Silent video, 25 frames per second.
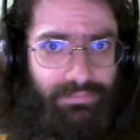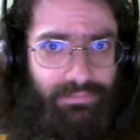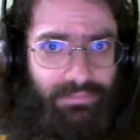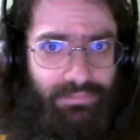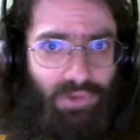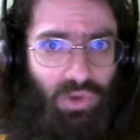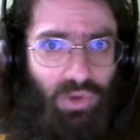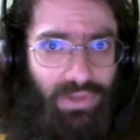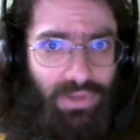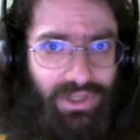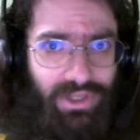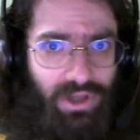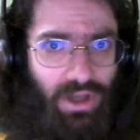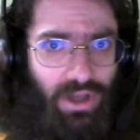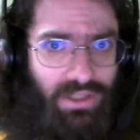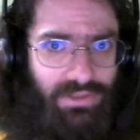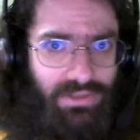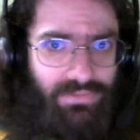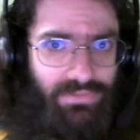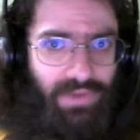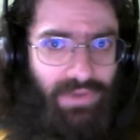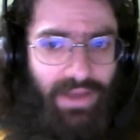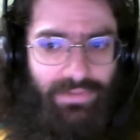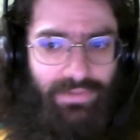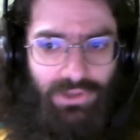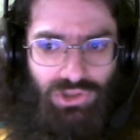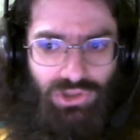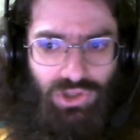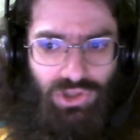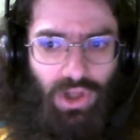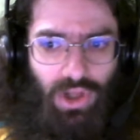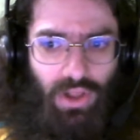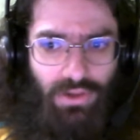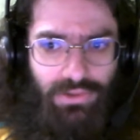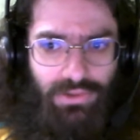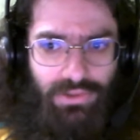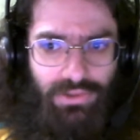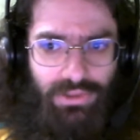Only costs
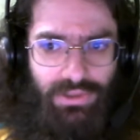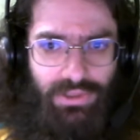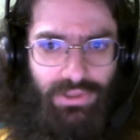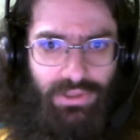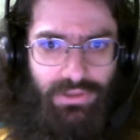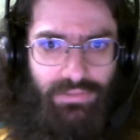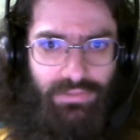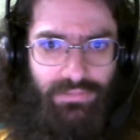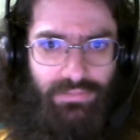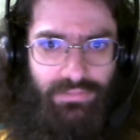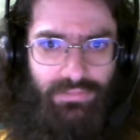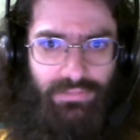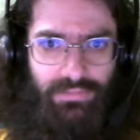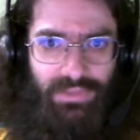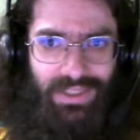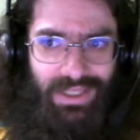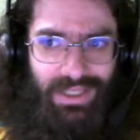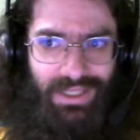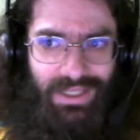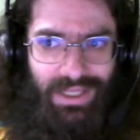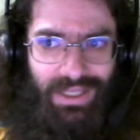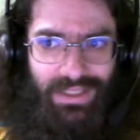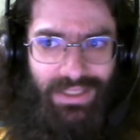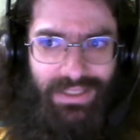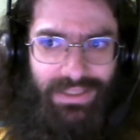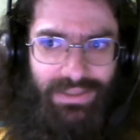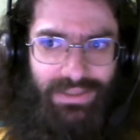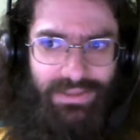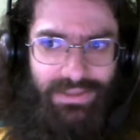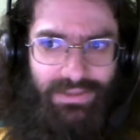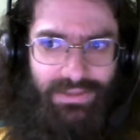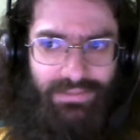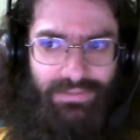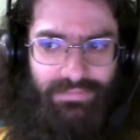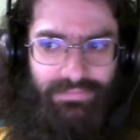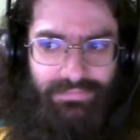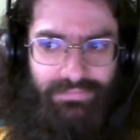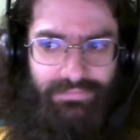$500 to connect
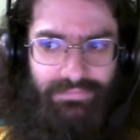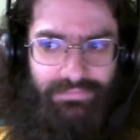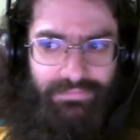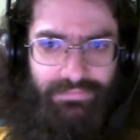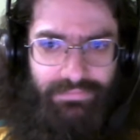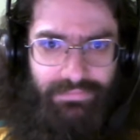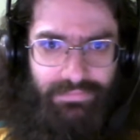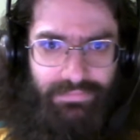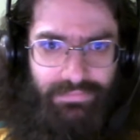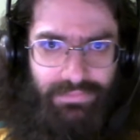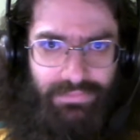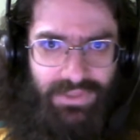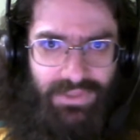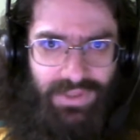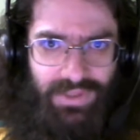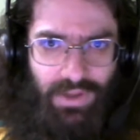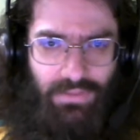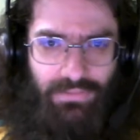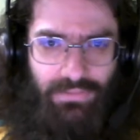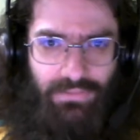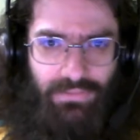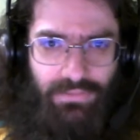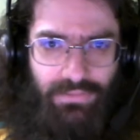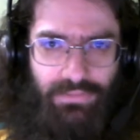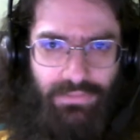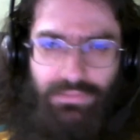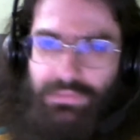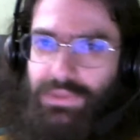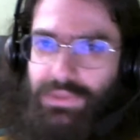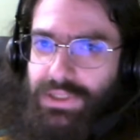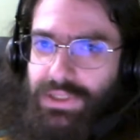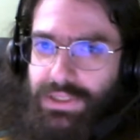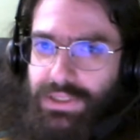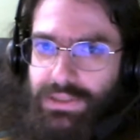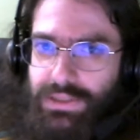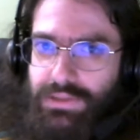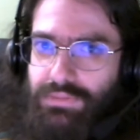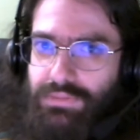this stuff, and